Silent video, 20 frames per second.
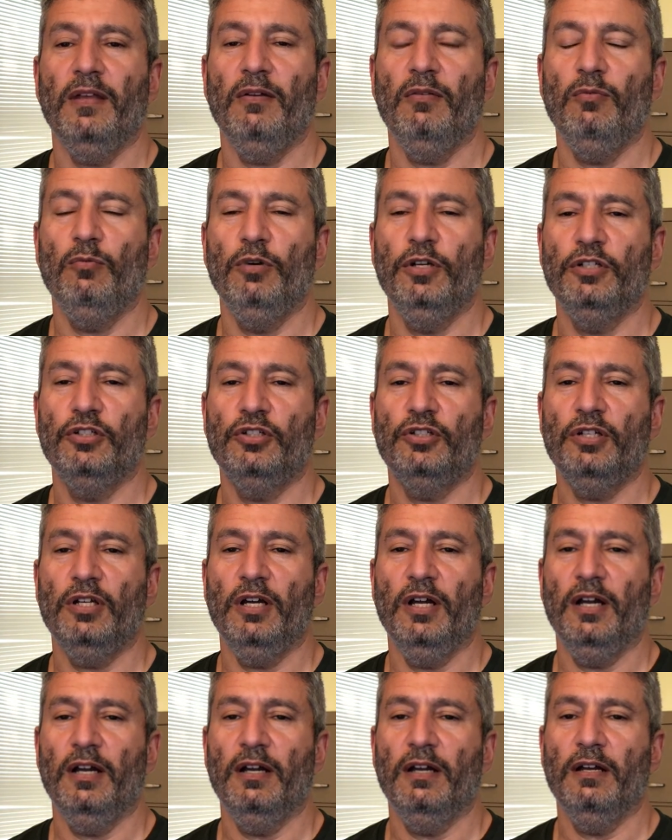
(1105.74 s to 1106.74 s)
which
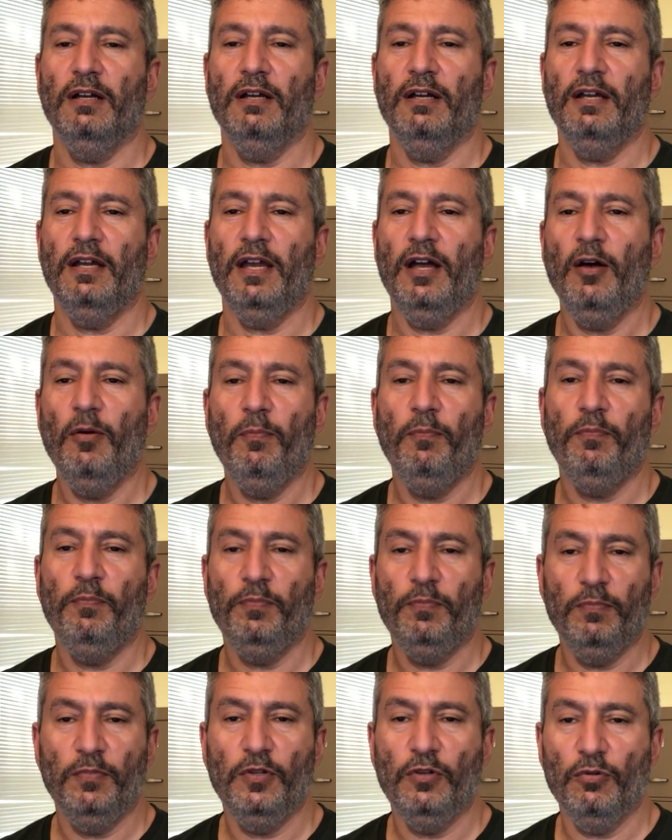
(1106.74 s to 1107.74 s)
help
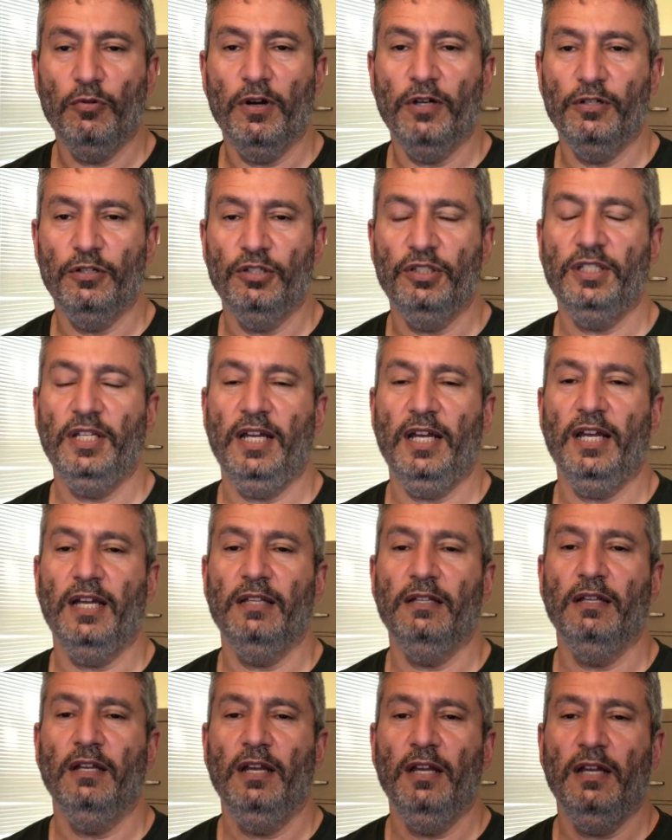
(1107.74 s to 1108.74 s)
you
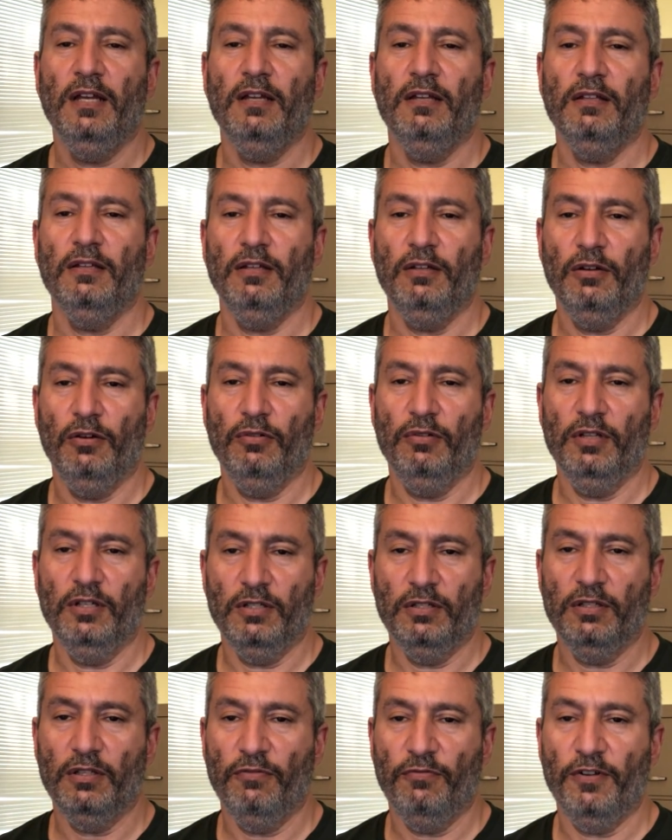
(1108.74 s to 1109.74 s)
understand,
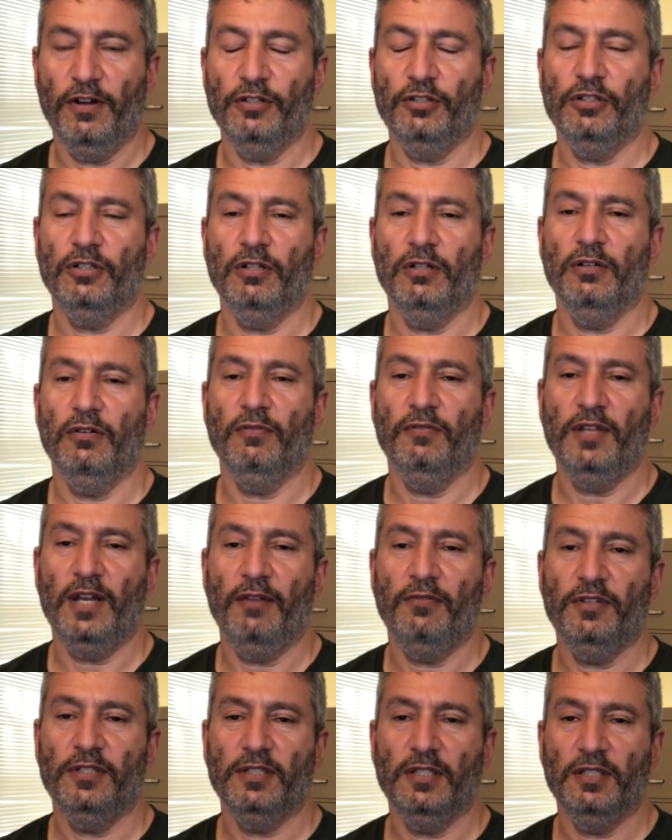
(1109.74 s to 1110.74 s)
the function of
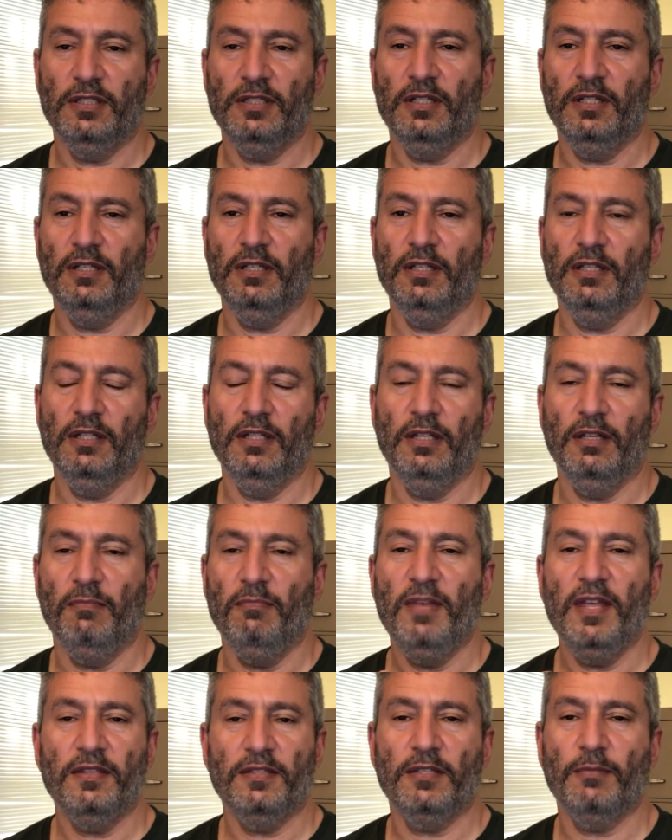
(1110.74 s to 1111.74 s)
deficits and the
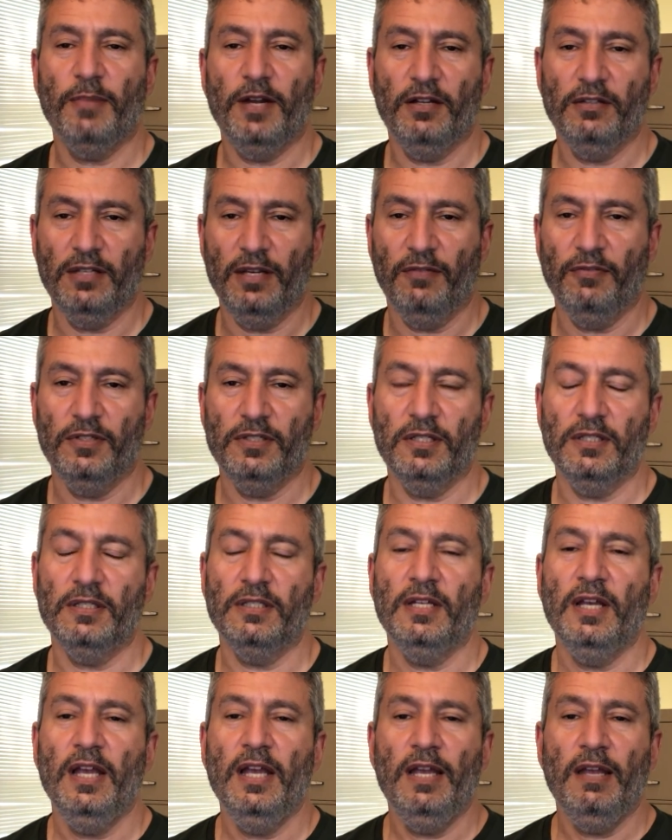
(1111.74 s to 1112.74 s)
myths about deficits.
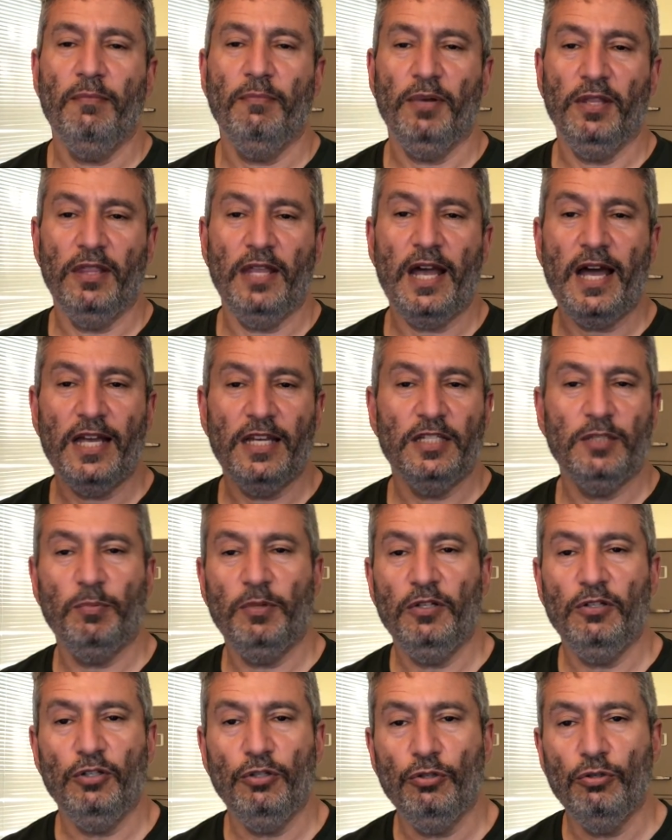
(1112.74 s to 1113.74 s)
But that has
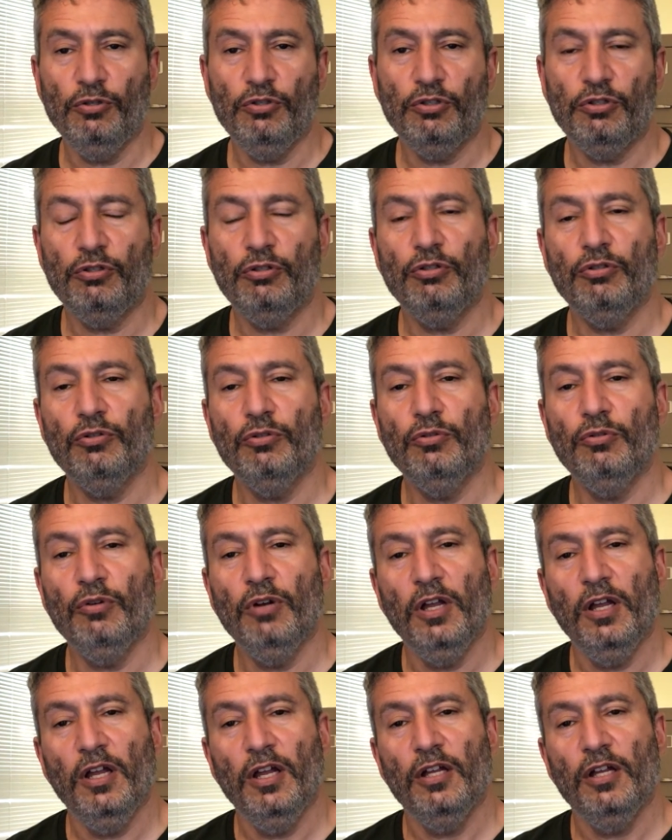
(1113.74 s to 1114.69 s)
been used to